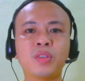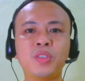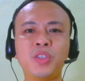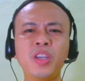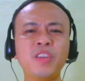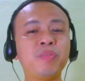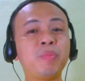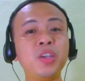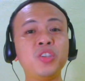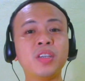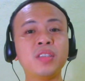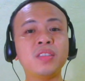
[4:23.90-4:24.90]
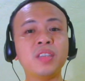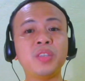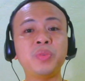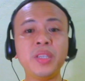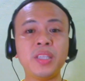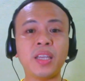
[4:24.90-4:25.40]
Do you have patience
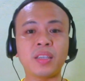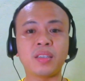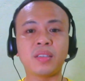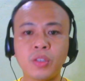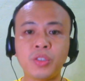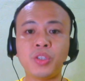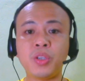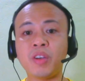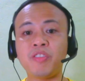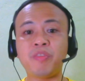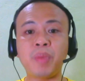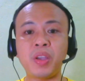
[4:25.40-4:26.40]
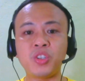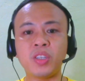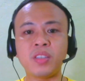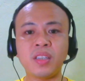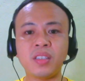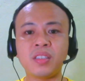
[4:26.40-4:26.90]
in reading? Do you have
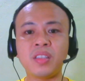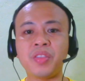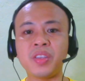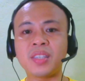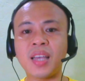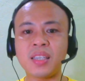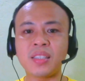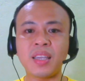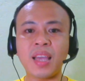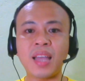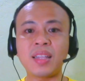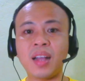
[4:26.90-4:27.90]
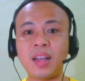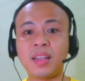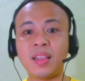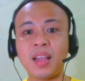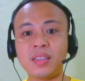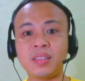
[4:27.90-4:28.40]
patience in synthesizing and
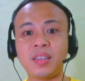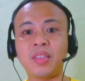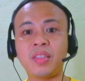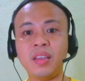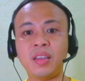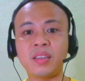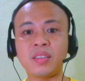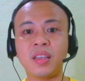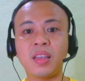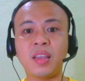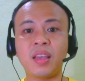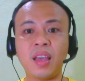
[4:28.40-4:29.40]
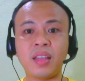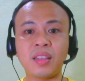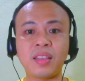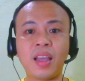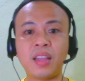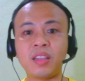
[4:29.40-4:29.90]
analyzing things? And
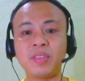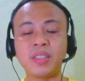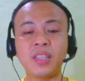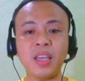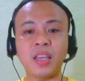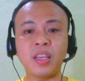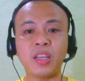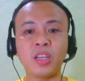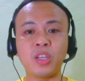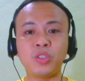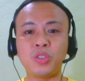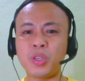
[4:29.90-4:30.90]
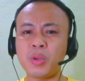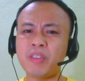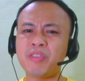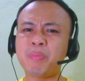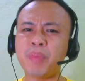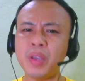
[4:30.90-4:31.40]
at the end of the day, do you
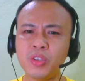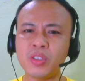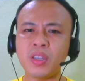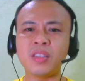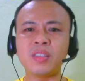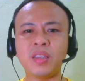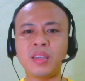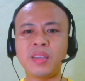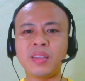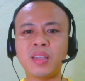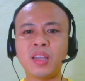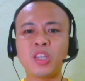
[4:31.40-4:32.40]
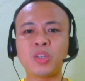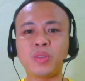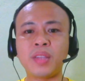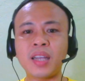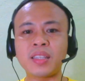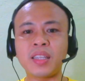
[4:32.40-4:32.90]
have patience in
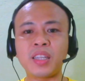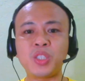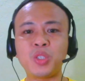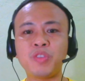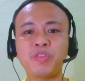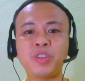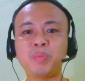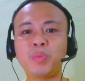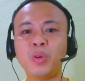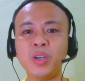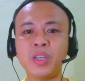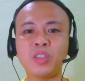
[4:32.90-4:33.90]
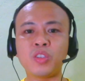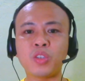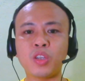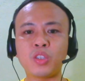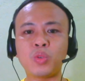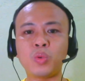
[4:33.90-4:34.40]
connecting different points
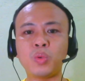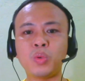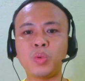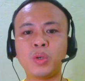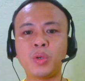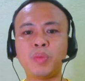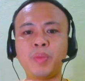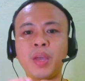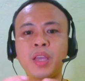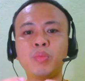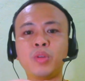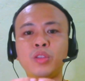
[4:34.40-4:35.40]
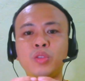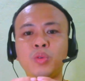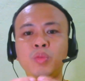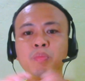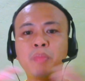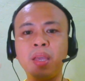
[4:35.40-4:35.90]
to be able
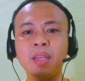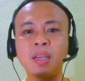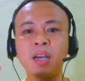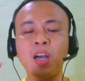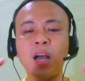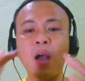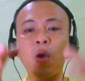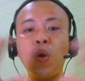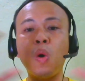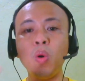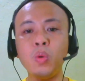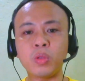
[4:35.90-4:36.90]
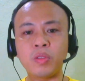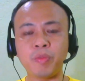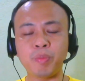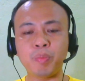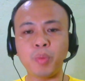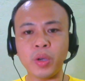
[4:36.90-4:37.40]
to make a whole
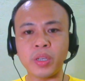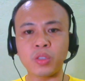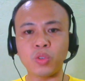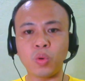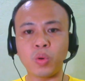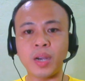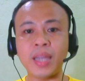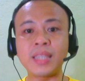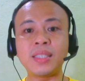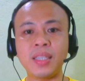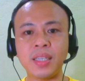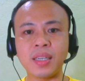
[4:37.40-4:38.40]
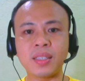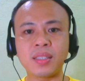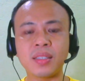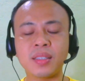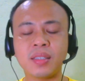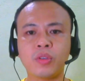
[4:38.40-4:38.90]
point or
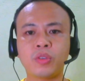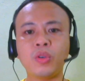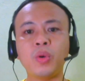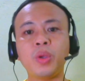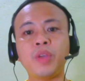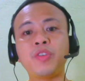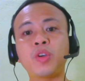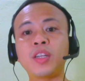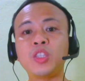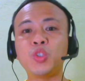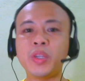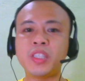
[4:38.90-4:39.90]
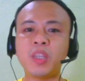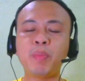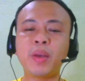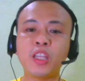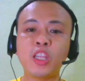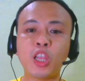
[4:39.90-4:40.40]
ideas? So if you can do
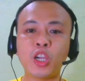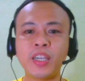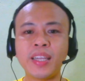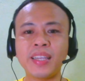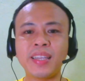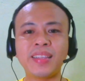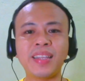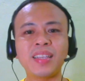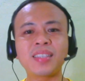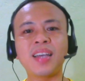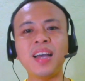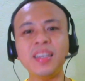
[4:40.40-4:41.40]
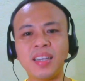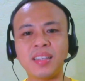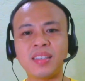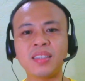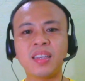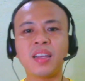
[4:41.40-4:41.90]
independent learning in data
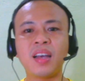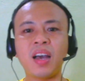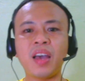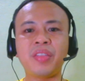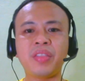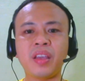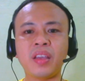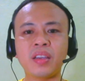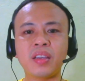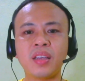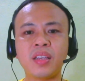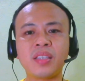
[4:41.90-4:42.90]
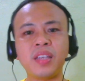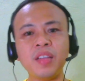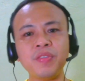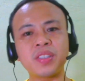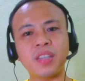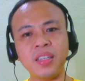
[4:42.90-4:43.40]
science, I think
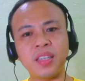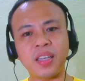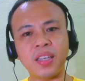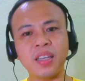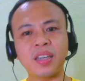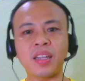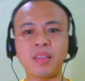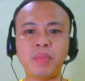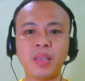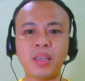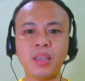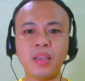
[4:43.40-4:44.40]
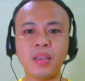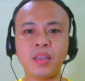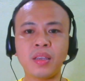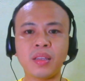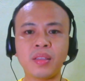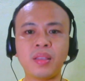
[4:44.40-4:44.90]
self-study can be
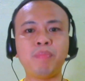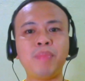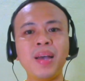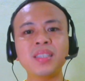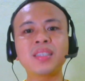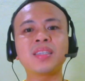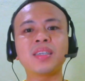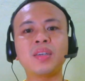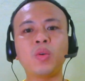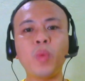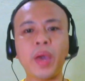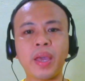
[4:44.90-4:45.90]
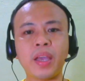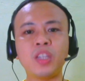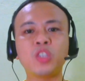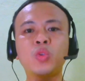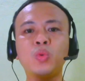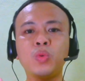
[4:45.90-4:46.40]
the best way
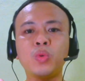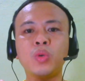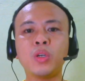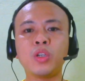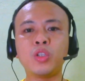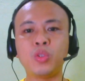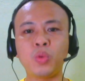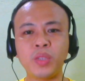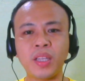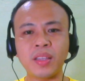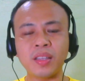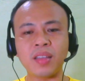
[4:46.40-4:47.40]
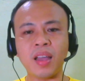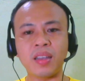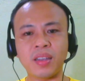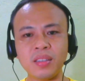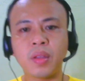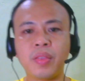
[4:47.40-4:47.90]
to do data
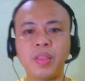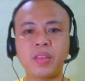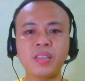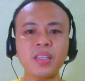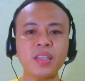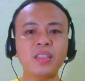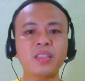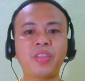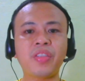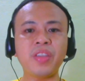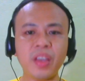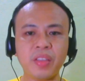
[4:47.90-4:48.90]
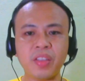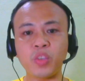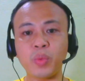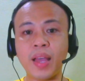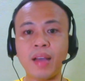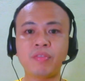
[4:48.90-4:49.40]
science. The second thing that
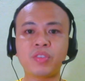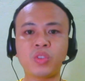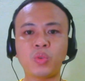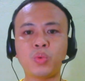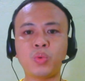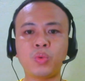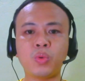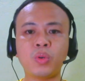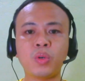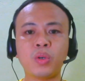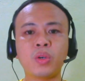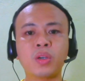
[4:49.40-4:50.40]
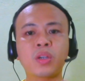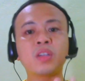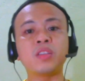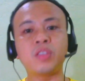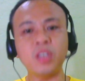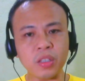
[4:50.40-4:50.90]
we have to
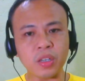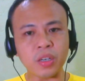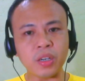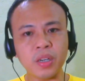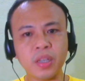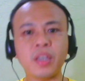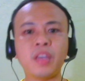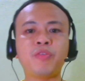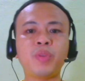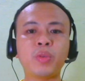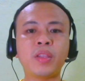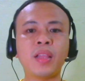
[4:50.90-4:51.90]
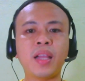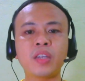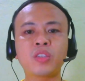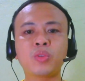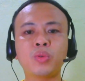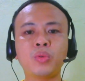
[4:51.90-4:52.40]
consider if we would
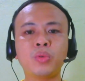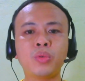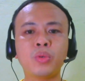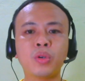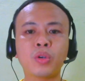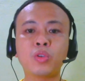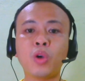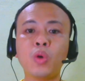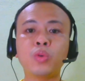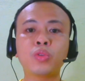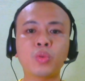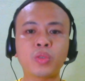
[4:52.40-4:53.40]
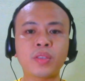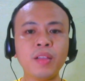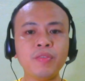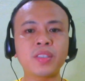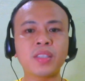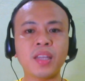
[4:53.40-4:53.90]
like to go to
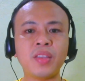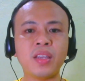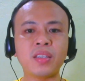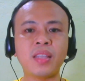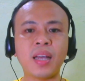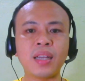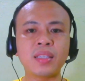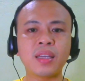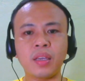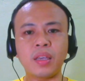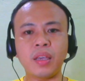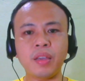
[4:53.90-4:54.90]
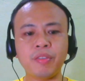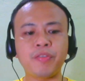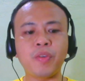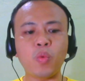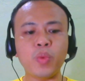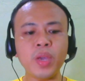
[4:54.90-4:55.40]
self-study is that
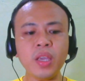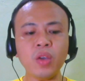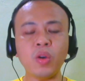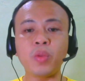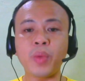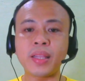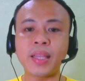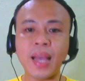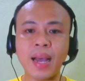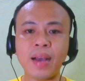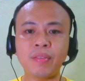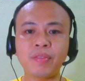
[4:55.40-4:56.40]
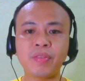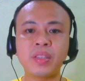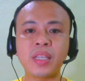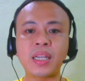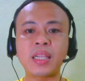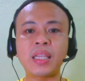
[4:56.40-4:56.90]
if we already have
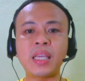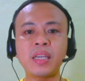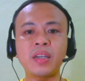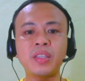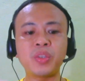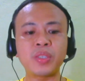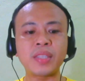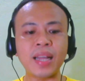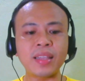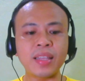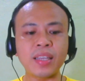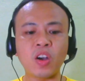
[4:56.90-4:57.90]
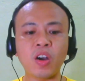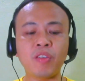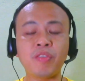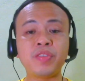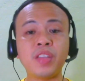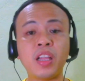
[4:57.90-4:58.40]
the clear understanding
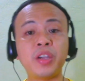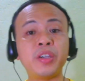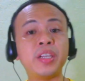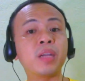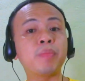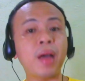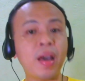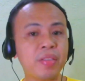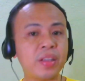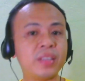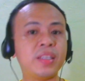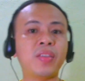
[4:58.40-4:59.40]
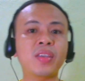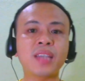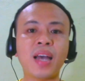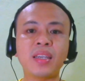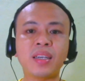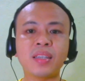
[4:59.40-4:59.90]
of the learning path in data
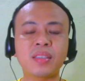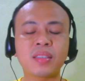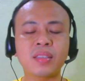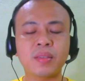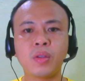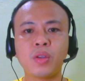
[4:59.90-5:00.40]
science.